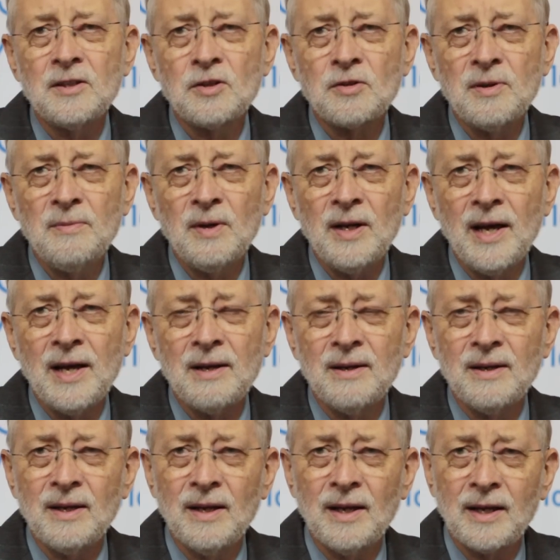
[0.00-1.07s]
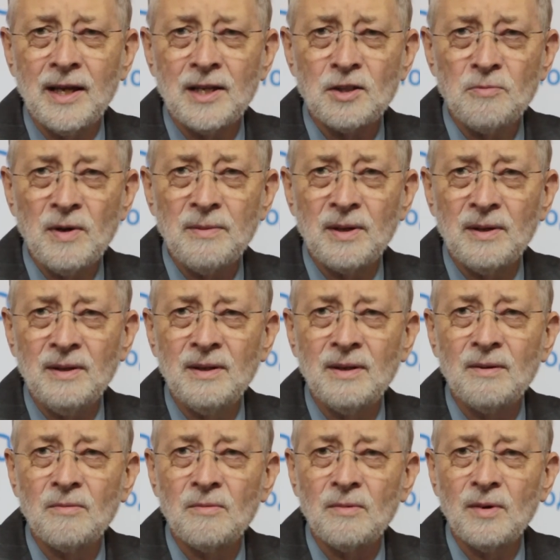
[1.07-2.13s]
discriminate against women
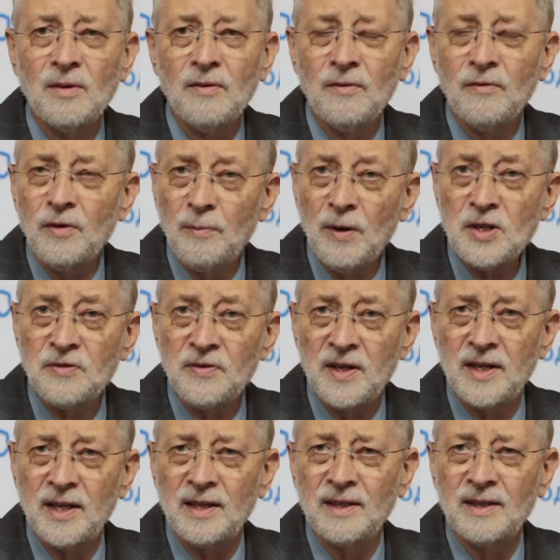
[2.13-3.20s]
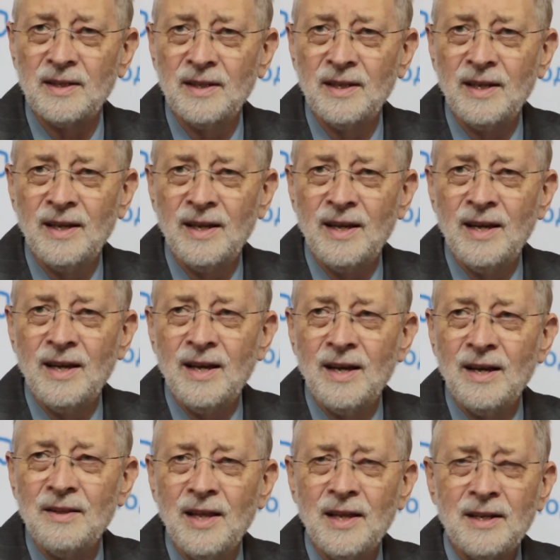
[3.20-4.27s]
for breastfeeding,
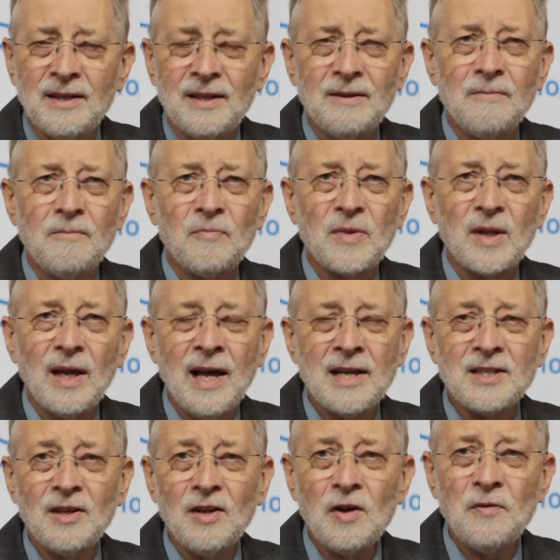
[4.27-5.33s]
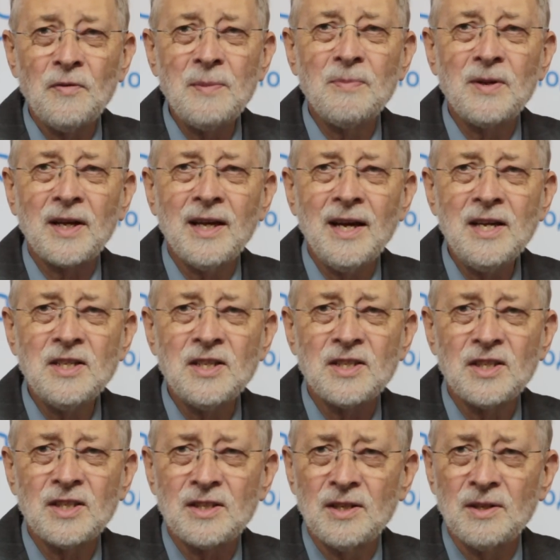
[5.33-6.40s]
and that has a lot of
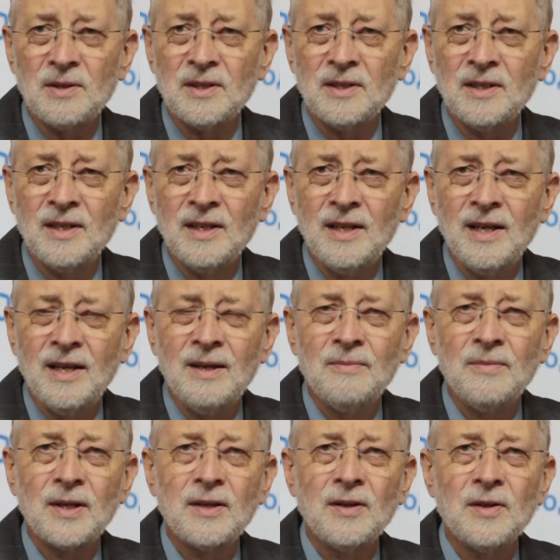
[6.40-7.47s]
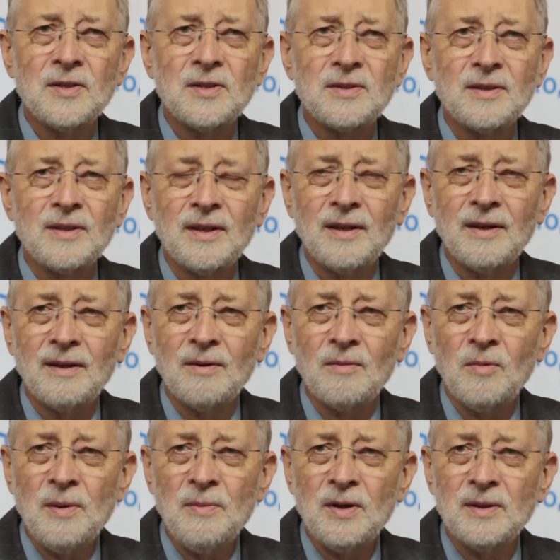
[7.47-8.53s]
implications to it, because
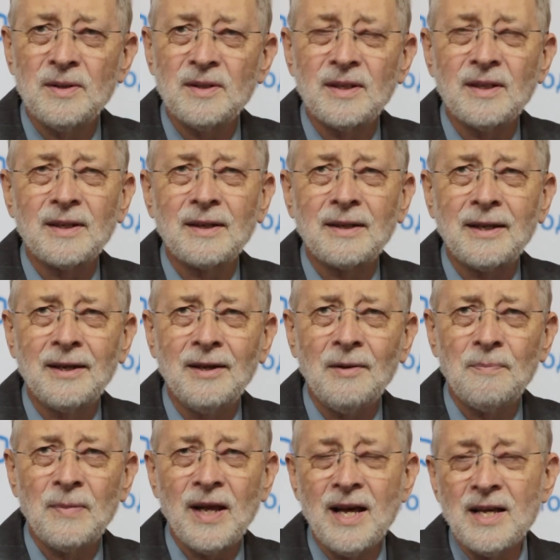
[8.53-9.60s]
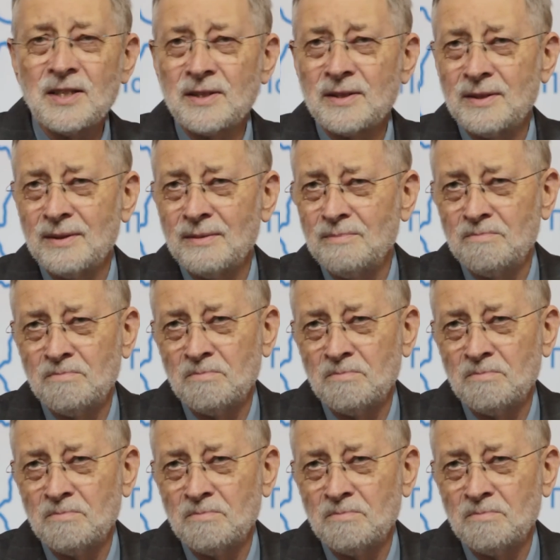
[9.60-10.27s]
women cannot be asked to